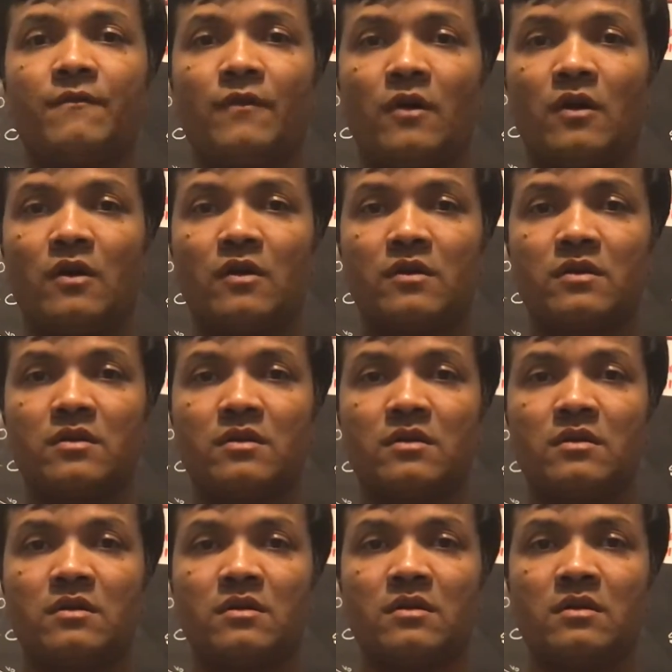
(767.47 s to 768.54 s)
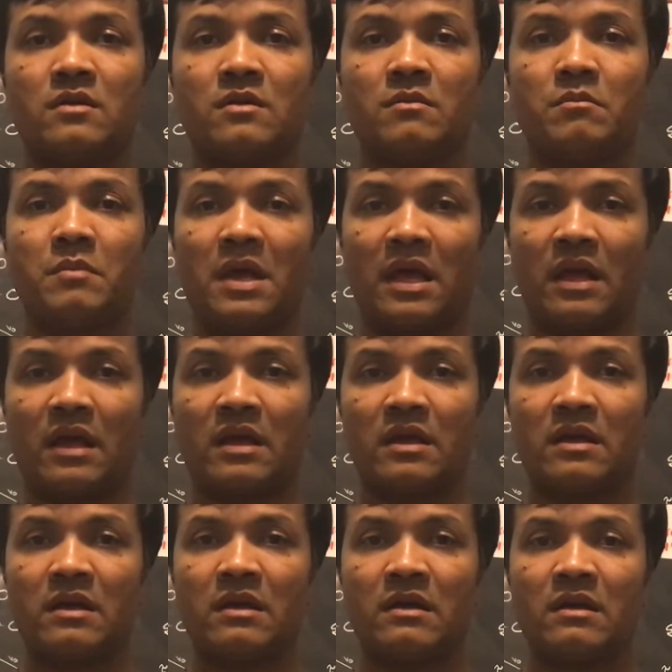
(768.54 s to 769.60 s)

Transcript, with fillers: for being